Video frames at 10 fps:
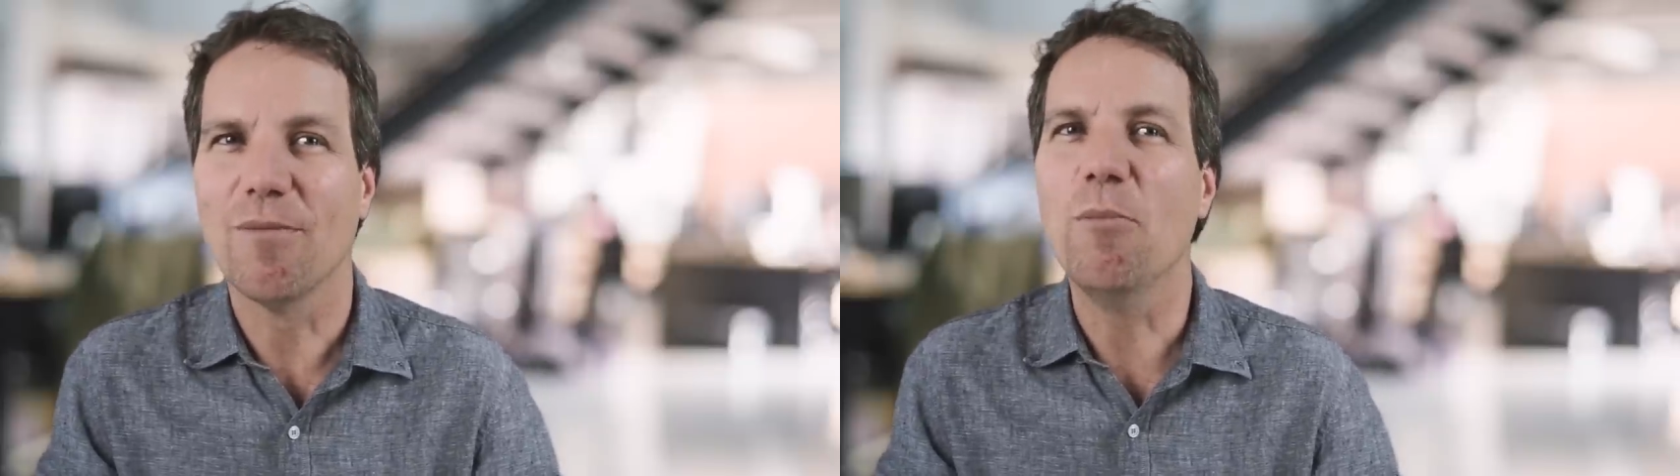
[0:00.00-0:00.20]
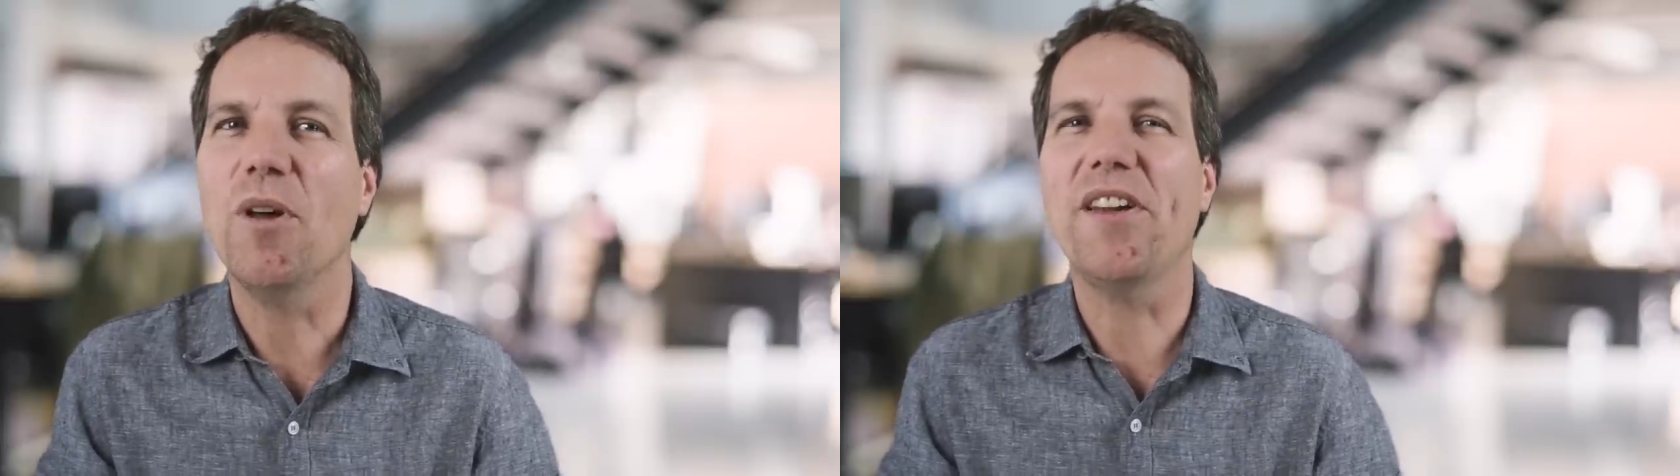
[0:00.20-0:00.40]

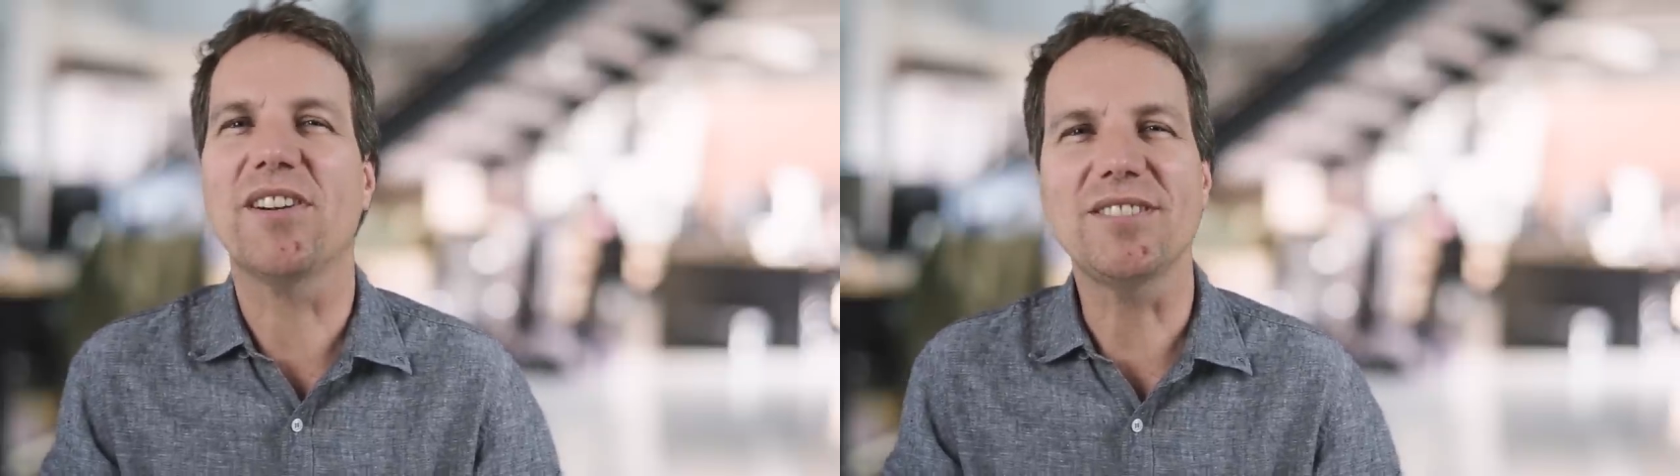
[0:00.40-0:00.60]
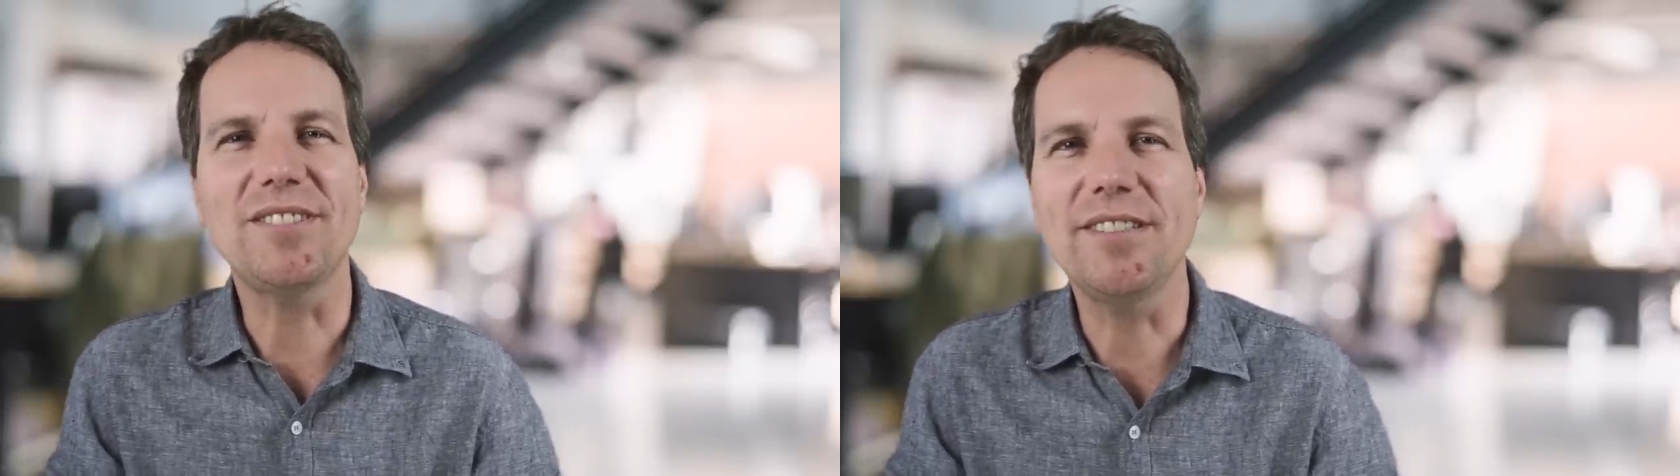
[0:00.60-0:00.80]
but they
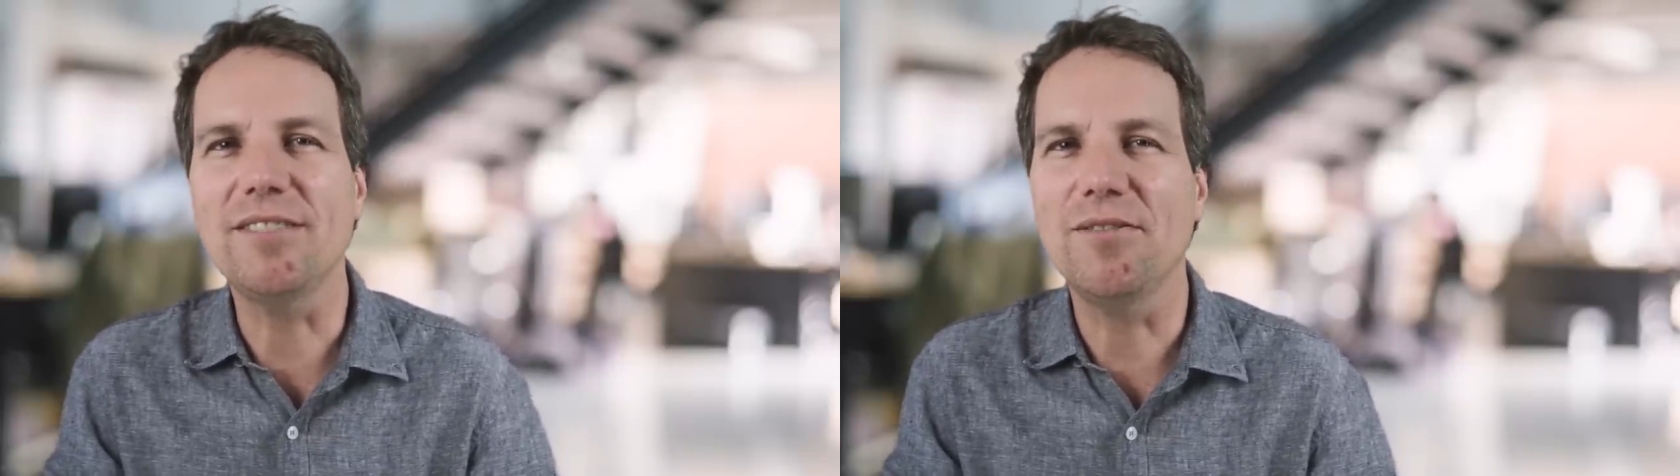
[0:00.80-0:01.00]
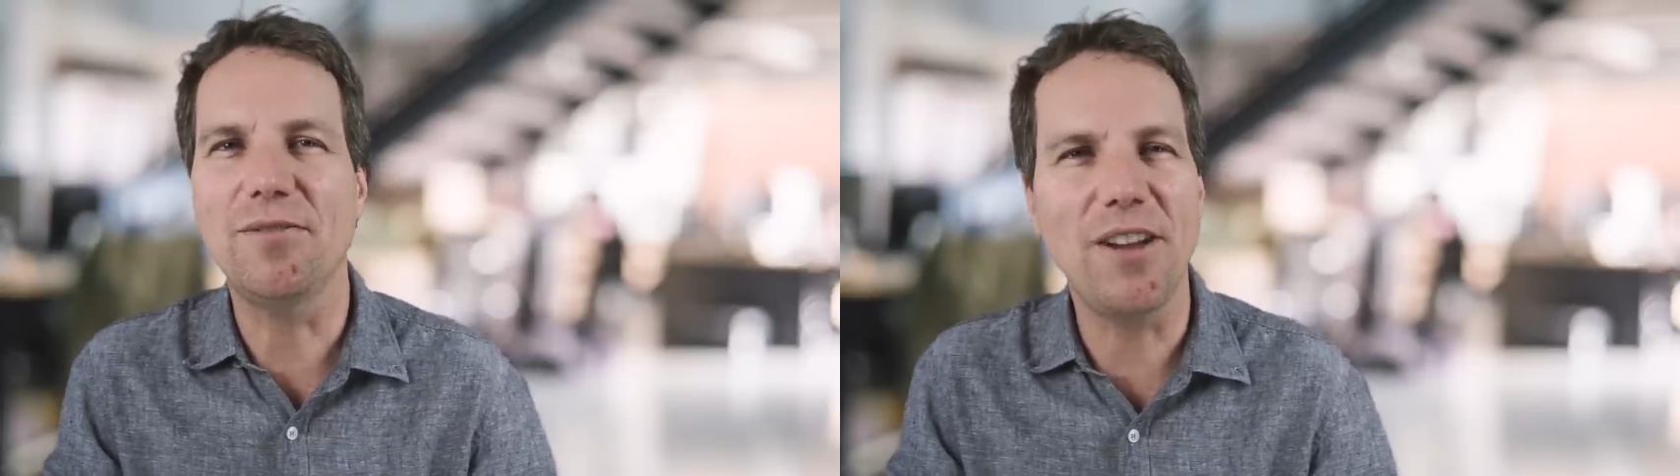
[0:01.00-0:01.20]
are
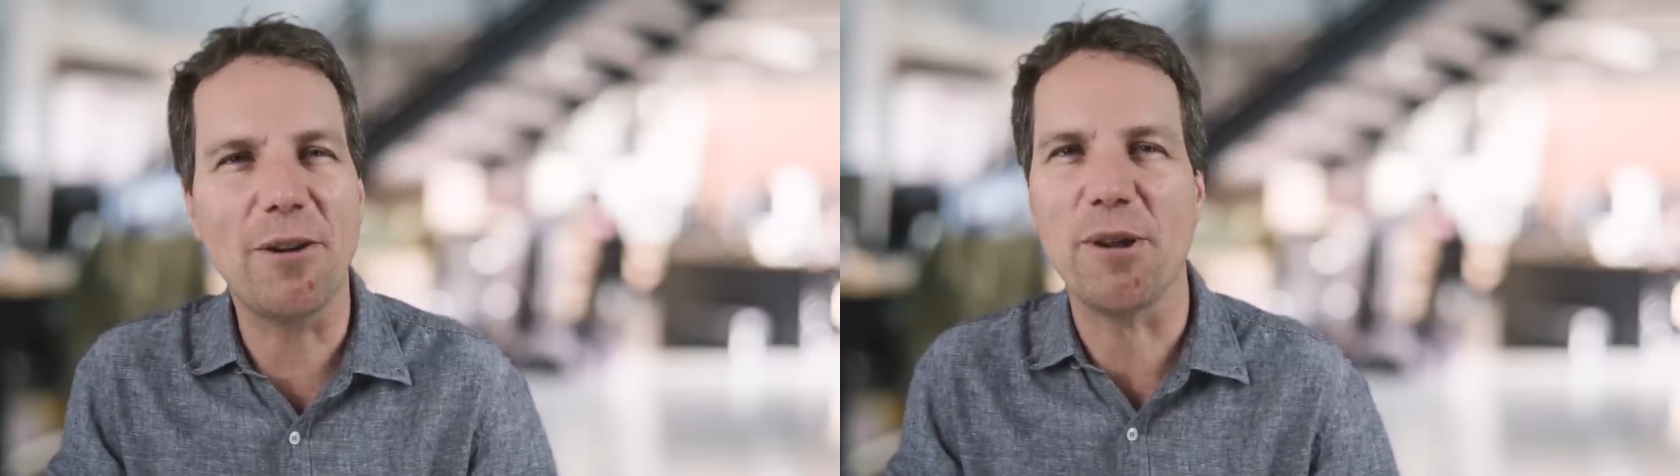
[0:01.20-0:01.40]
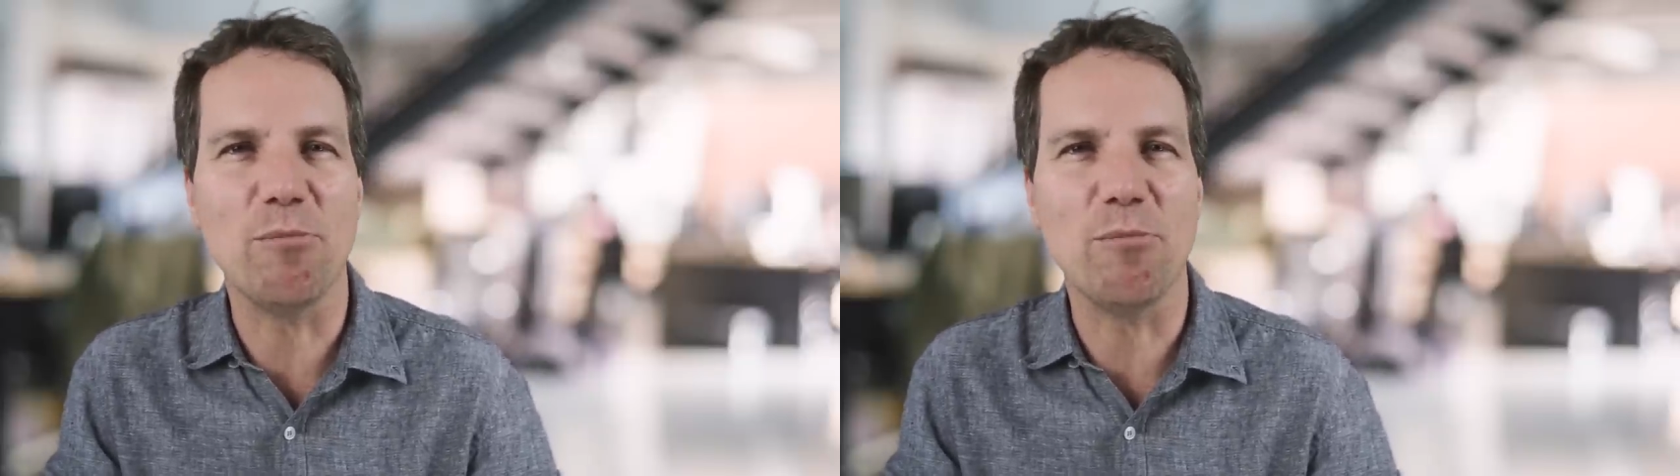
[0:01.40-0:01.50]
still very